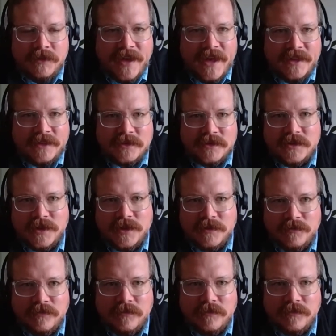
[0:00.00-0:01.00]
events
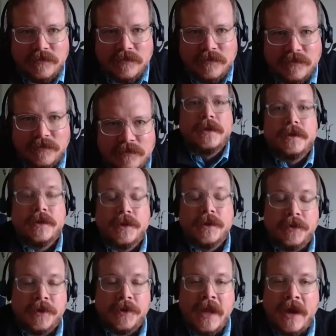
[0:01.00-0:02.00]
and
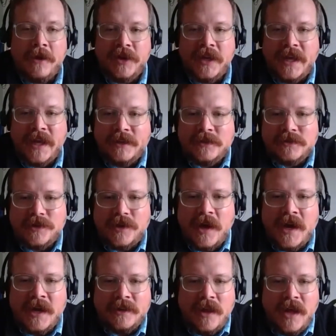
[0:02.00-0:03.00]
nowadays
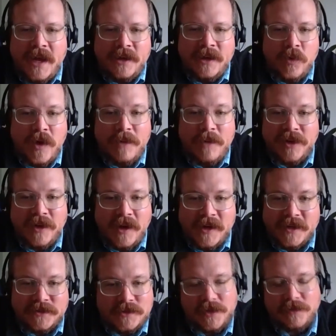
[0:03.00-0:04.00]
online
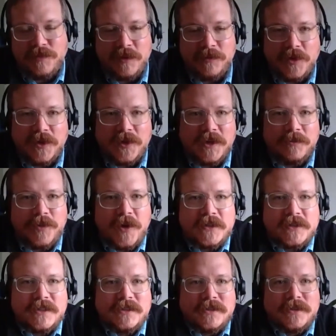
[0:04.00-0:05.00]
webinars that people can
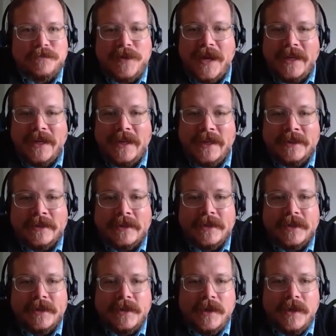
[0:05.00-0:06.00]
participate in
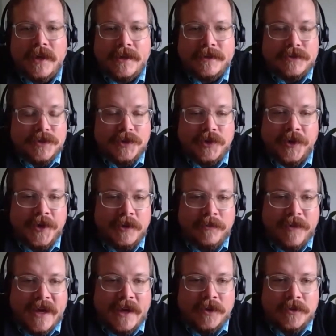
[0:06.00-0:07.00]
to learn
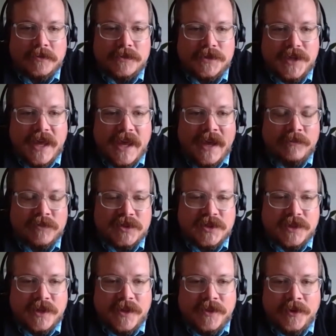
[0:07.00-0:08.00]
about scams
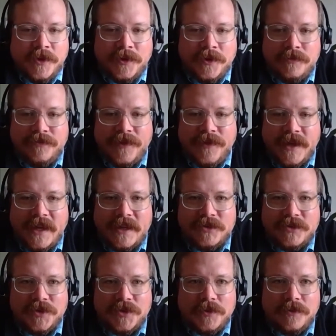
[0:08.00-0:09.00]
and other
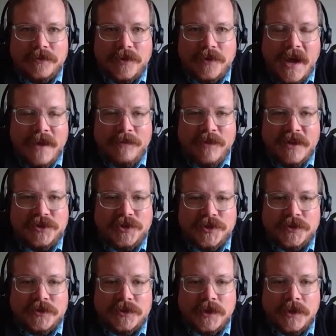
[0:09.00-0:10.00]
financial crime
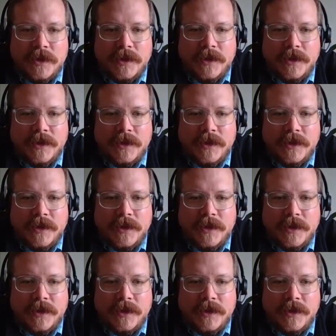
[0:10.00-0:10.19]
issues.